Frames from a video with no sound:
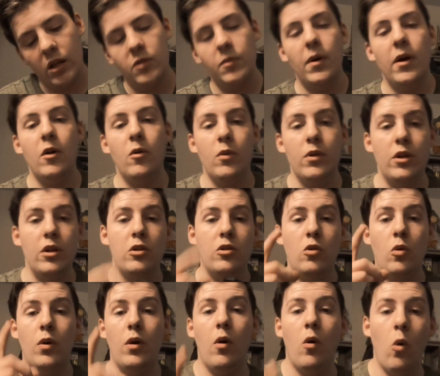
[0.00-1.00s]
It's better when
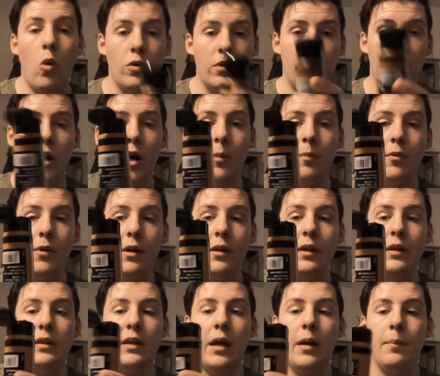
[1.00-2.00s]
you're holding it
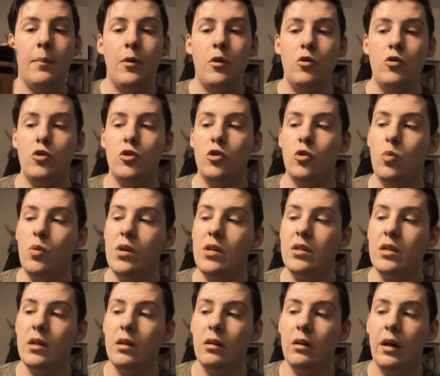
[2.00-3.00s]
upright like that, but you
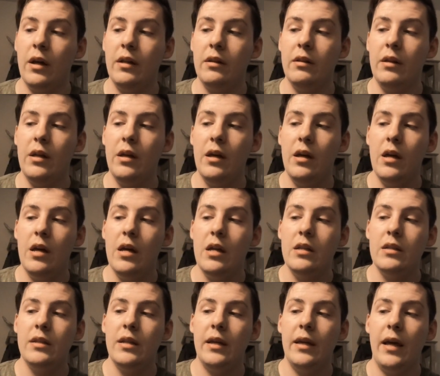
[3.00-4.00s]
squeeze it lightly
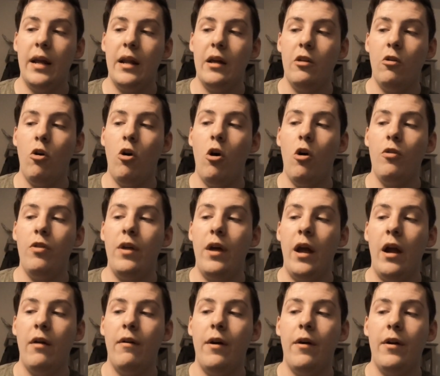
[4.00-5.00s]
to get all
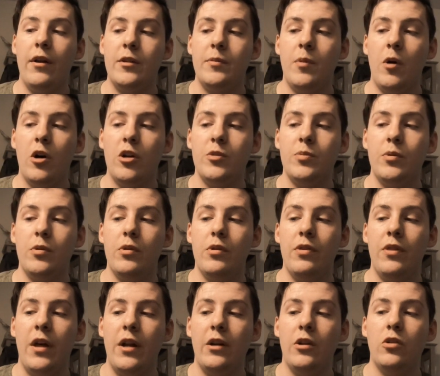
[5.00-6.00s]
the air out as
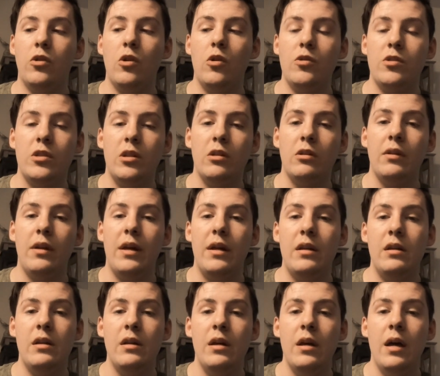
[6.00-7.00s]
possible, then close the
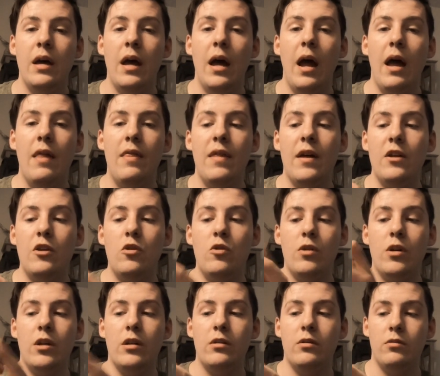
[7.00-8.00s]
lid, and then
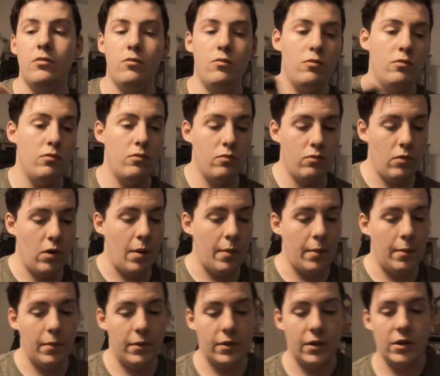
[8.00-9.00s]
you can,
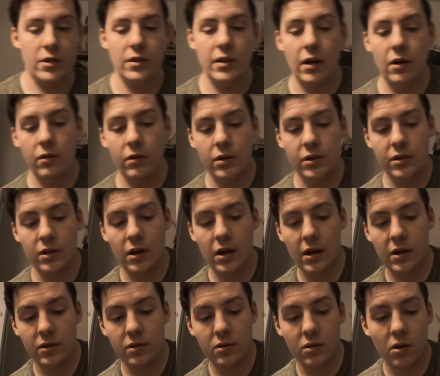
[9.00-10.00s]
I'm gonna put this down because it
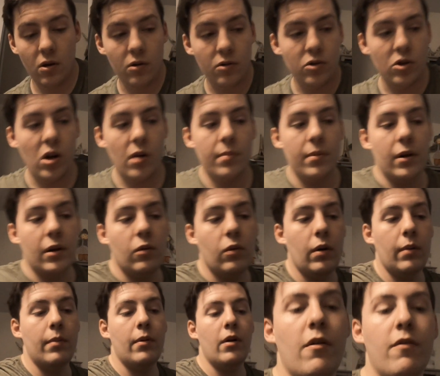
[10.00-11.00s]
has on top and I
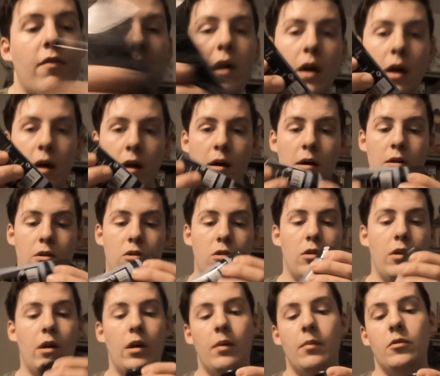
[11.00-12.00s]
can it off.
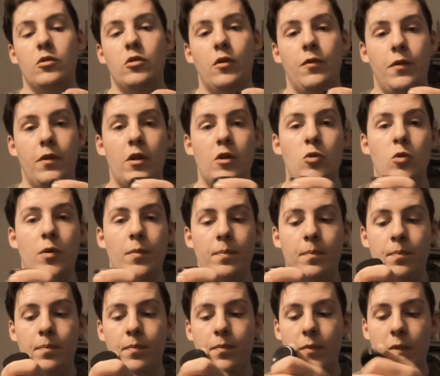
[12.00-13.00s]
So like I'm gonna do it for this
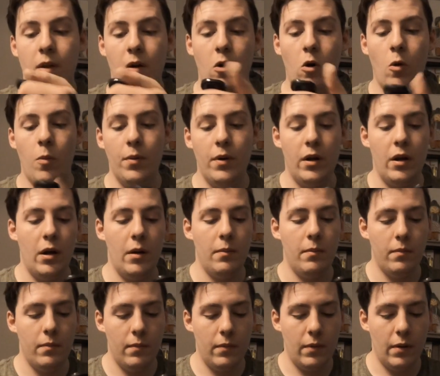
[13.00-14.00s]
one, open it
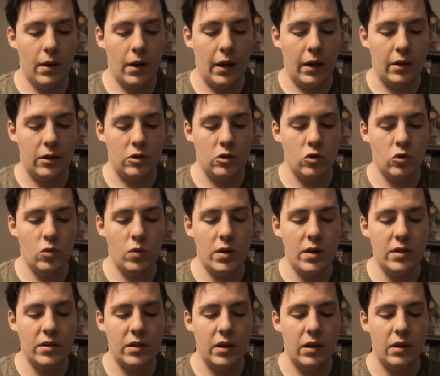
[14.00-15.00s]
up, I can
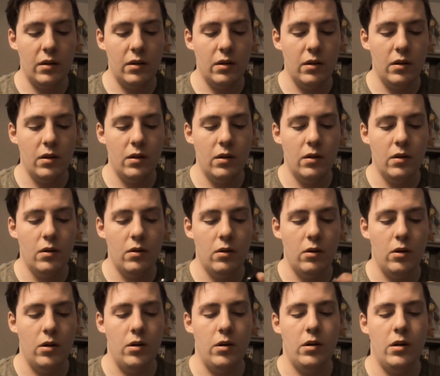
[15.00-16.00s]
squeeze it,
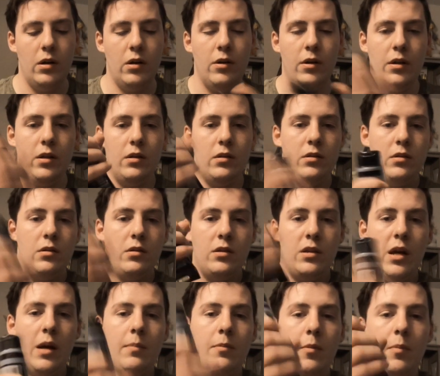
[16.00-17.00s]
or I'll
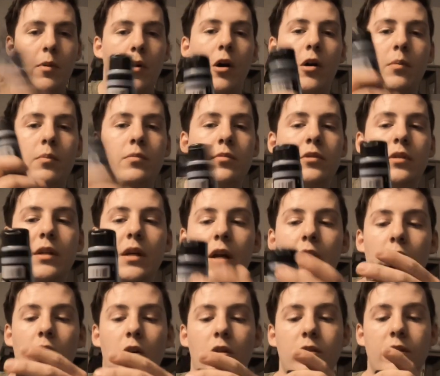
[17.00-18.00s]
tap the bottom to
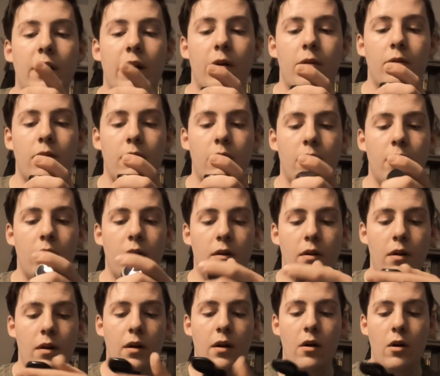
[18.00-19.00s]
get it all down,
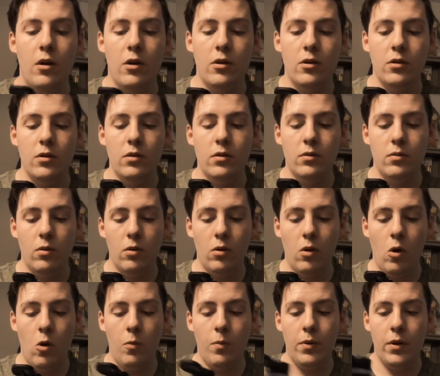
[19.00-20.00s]

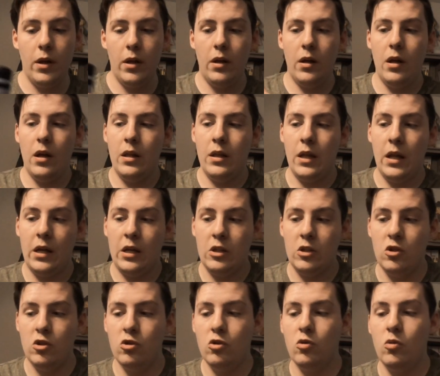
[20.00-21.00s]
open it, and then I
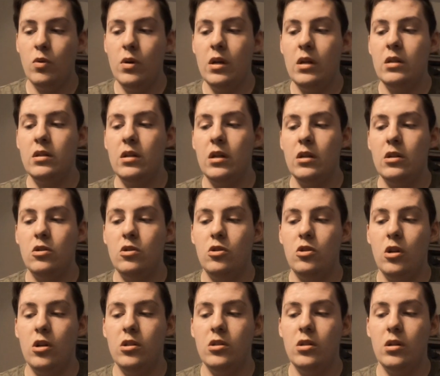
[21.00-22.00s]
can squeeze
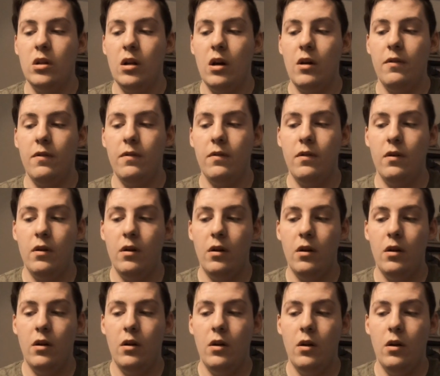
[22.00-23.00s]
it just enough,
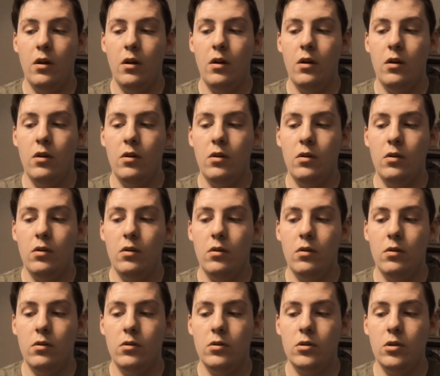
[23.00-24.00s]

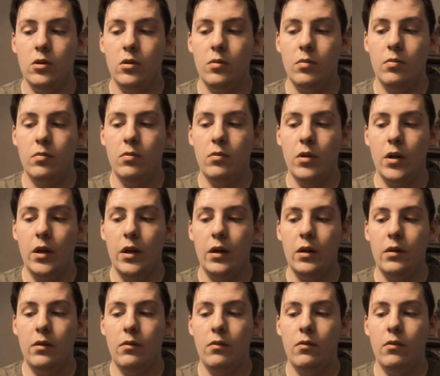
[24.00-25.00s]
so
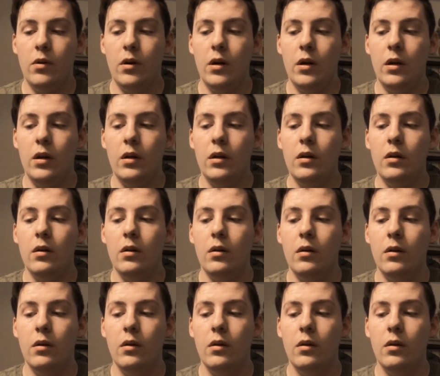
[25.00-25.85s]
like right